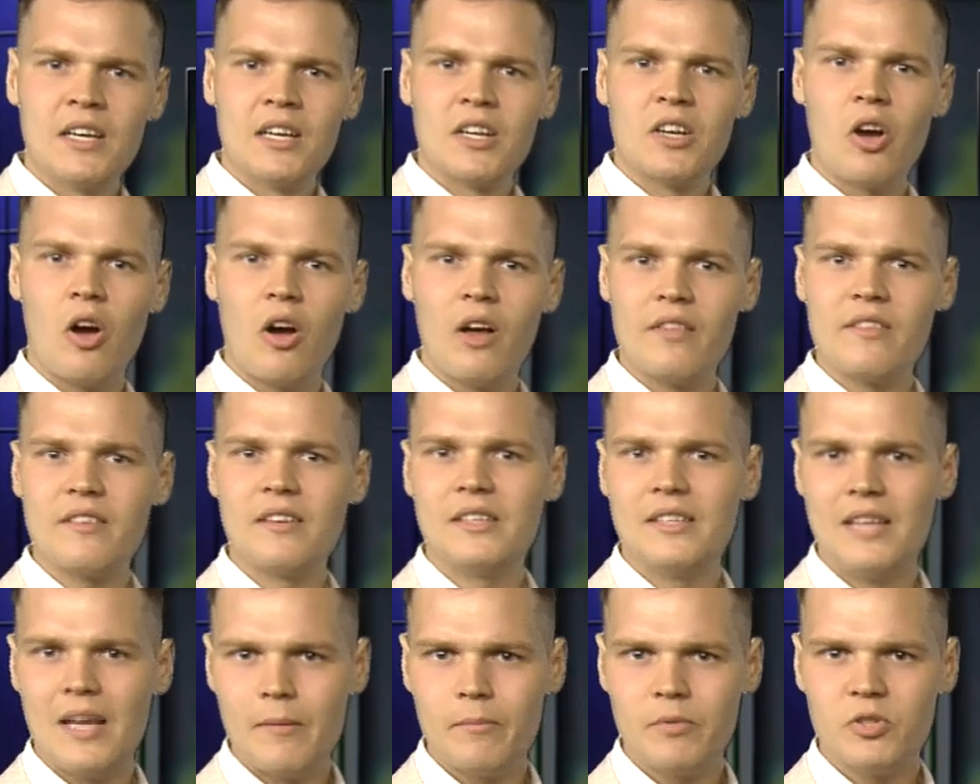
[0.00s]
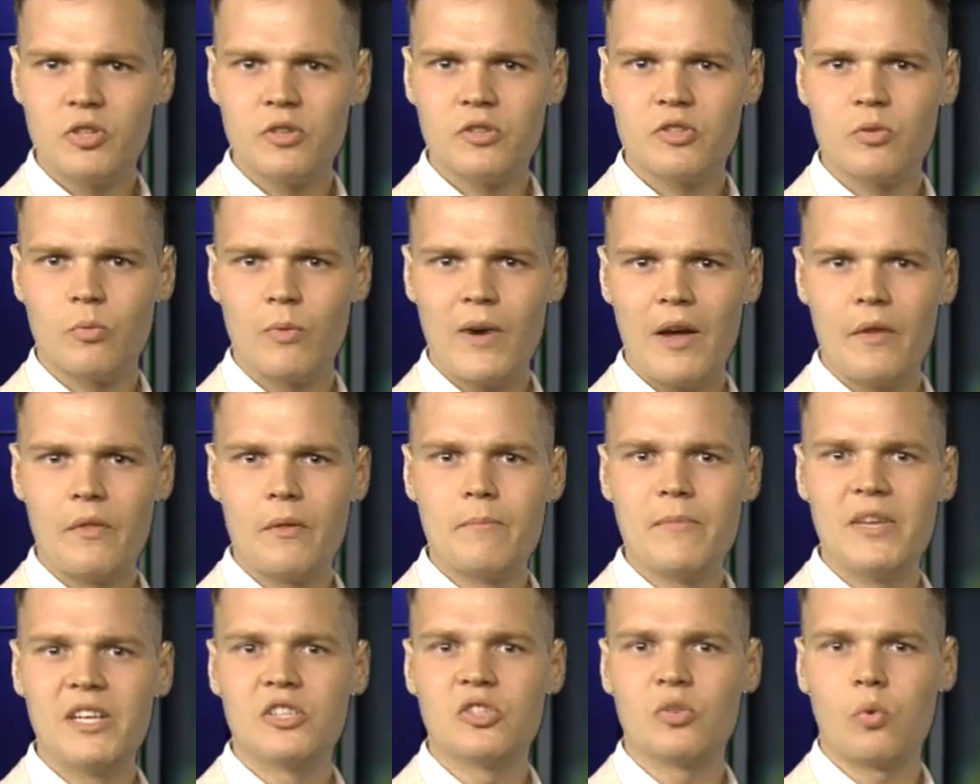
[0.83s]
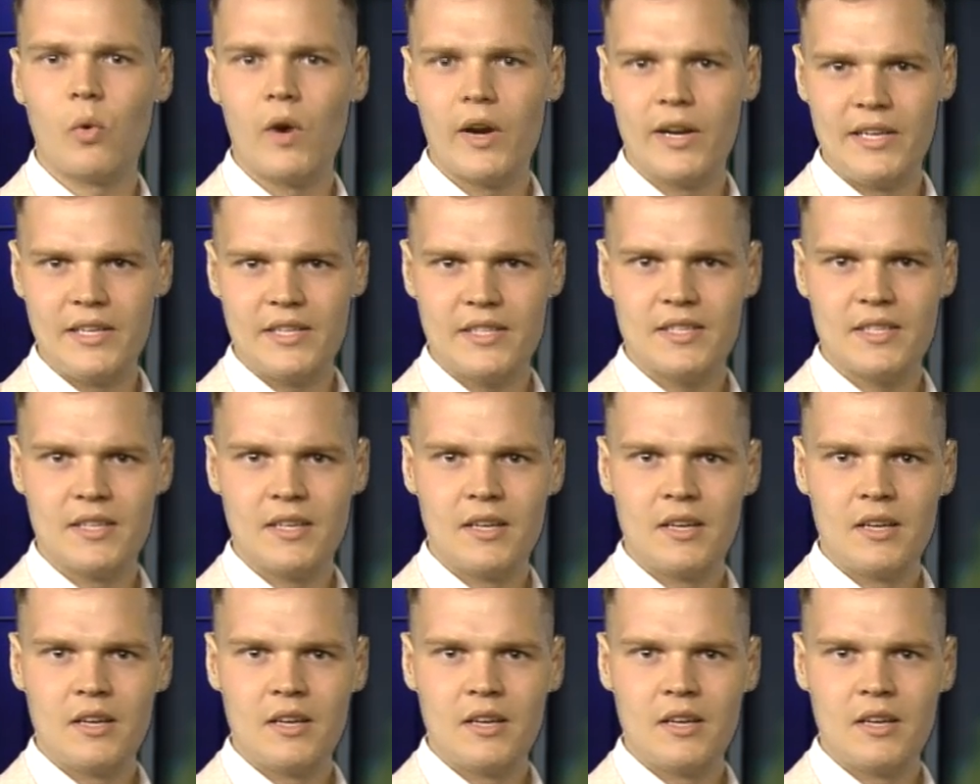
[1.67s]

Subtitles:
constant temperatures around the mid-20s.